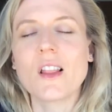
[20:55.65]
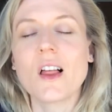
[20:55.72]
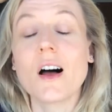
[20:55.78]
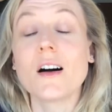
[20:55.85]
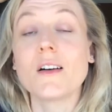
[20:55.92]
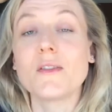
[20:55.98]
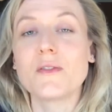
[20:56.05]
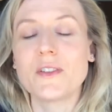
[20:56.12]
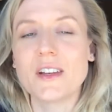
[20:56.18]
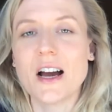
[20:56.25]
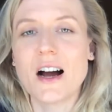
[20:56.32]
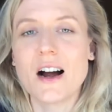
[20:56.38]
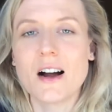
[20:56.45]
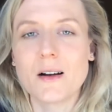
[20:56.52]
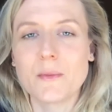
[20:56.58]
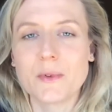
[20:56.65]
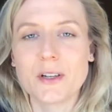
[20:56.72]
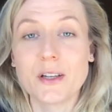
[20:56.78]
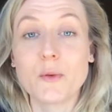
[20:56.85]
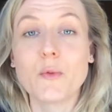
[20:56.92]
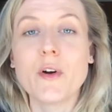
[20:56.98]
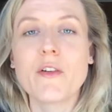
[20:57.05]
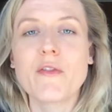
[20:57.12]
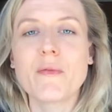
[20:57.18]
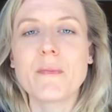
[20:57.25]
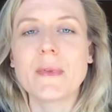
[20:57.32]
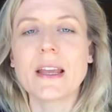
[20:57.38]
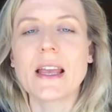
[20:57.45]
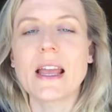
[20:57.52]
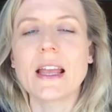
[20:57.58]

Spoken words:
love and harmony with me